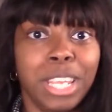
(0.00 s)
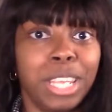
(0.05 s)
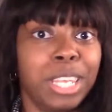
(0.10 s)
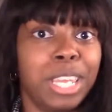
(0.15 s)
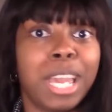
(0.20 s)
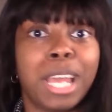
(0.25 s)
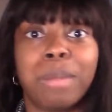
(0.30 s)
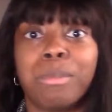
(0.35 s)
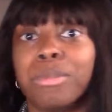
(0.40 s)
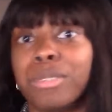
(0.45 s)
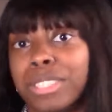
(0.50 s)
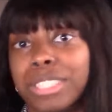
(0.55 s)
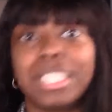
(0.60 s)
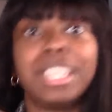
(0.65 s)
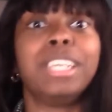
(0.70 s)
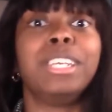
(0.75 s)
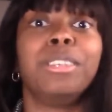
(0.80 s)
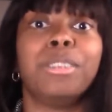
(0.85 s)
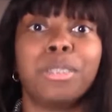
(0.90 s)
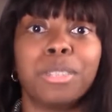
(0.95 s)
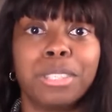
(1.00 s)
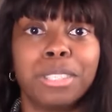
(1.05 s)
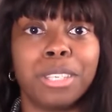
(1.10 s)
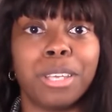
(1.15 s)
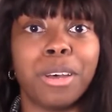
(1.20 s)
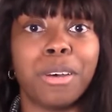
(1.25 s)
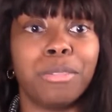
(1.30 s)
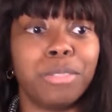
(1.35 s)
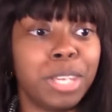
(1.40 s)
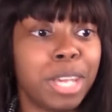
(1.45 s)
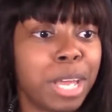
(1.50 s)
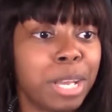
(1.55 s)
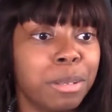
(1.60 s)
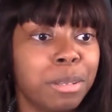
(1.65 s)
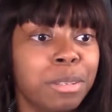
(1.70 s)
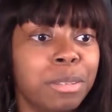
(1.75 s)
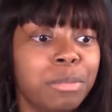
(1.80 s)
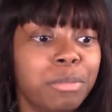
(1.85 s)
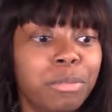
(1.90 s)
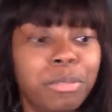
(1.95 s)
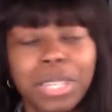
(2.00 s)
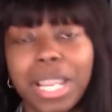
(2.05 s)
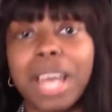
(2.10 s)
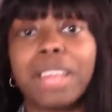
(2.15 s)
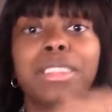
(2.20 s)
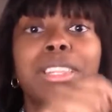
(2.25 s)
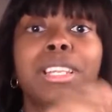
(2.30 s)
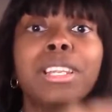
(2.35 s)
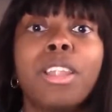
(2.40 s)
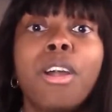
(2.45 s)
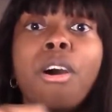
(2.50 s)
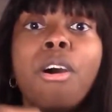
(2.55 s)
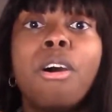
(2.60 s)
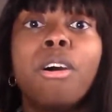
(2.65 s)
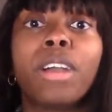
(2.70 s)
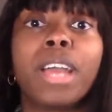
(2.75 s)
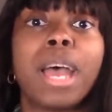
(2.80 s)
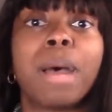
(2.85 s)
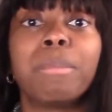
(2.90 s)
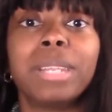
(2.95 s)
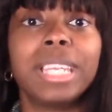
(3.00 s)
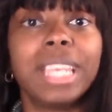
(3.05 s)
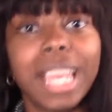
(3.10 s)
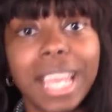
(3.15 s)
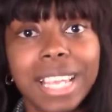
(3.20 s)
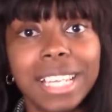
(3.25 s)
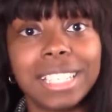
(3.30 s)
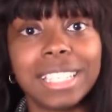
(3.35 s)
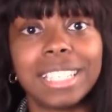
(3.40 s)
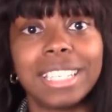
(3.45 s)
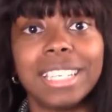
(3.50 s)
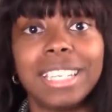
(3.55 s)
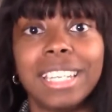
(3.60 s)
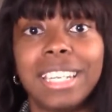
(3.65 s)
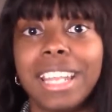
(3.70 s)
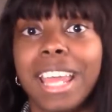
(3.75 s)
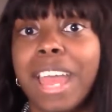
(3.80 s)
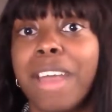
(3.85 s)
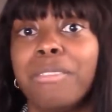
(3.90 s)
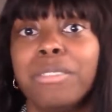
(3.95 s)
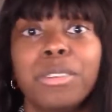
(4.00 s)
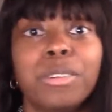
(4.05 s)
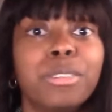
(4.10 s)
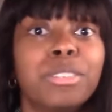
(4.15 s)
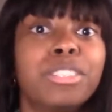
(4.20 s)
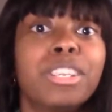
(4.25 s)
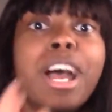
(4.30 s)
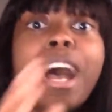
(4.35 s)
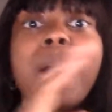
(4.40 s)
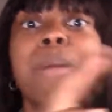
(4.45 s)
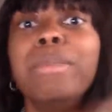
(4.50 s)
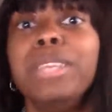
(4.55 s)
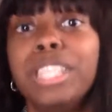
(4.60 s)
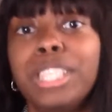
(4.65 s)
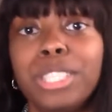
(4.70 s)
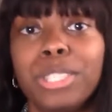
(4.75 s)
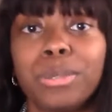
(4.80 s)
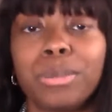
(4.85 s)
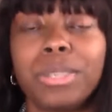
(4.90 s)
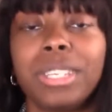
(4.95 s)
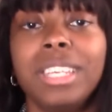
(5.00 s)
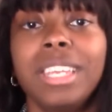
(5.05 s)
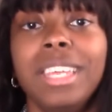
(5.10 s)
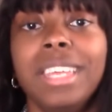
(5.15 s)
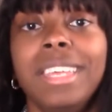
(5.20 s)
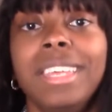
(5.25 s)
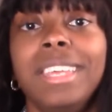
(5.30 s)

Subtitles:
You gotta present yourself. You gotta fill out the long application and have your job history.